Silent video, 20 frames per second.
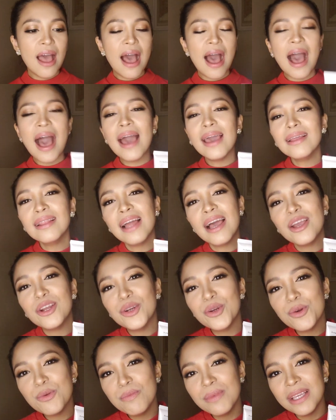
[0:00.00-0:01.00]

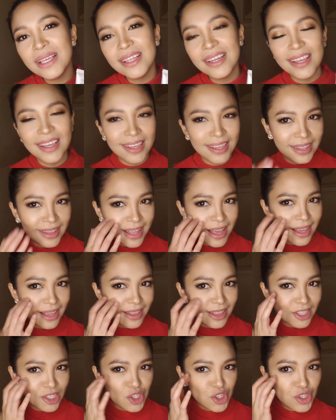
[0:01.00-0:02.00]
Highlighter meaning
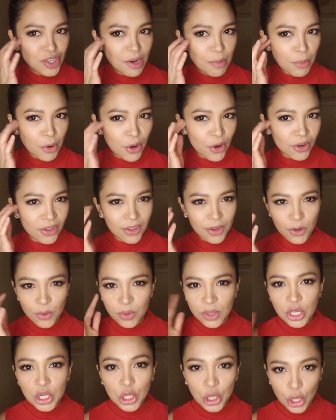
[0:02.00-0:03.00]
like the shimmer,
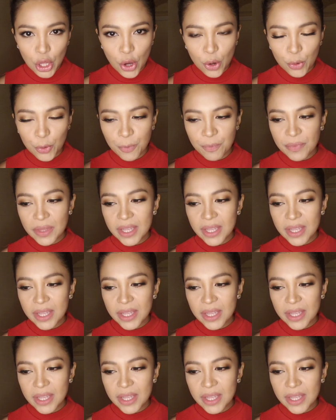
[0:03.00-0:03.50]
the glow.